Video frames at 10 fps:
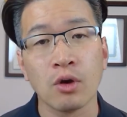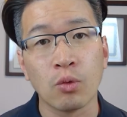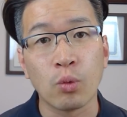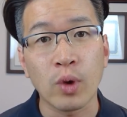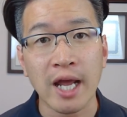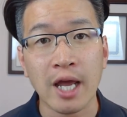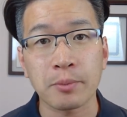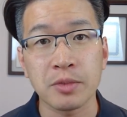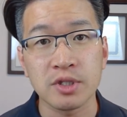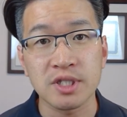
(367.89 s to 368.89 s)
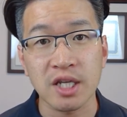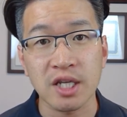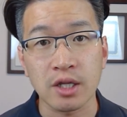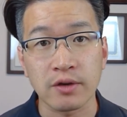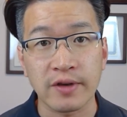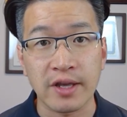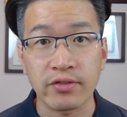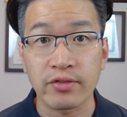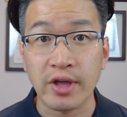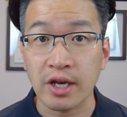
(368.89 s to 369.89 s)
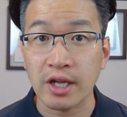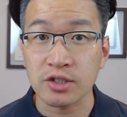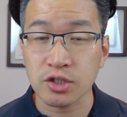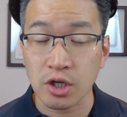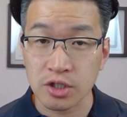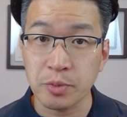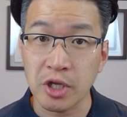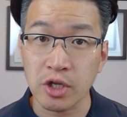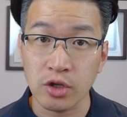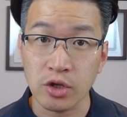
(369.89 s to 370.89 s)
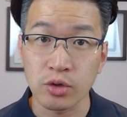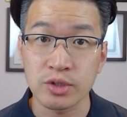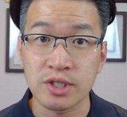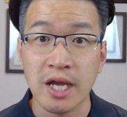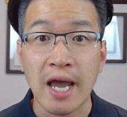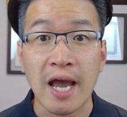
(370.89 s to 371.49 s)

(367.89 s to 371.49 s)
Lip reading: what happens in the event that it starts being used